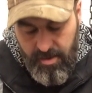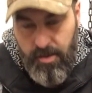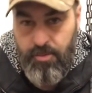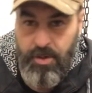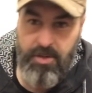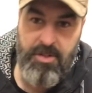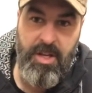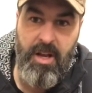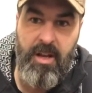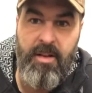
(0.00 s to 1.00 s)
Because when you're
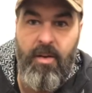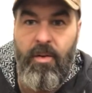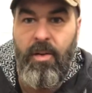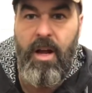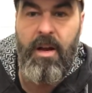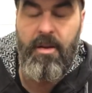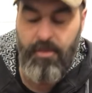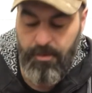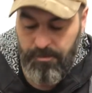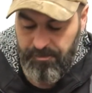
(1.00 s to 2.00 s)
skinning the whole
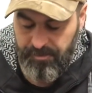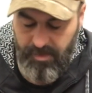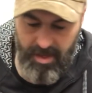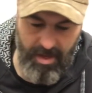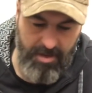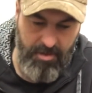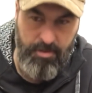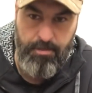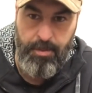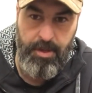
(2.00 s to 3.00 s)
animal and
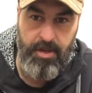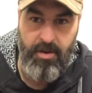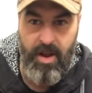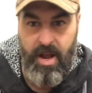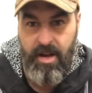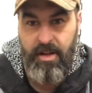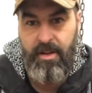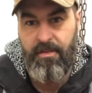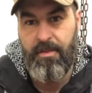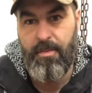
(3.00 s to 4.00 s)
you're putting your hand in
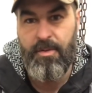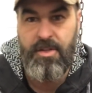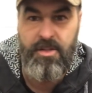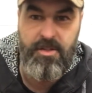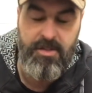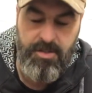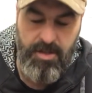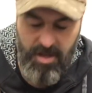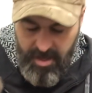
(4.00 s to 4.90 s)
different positions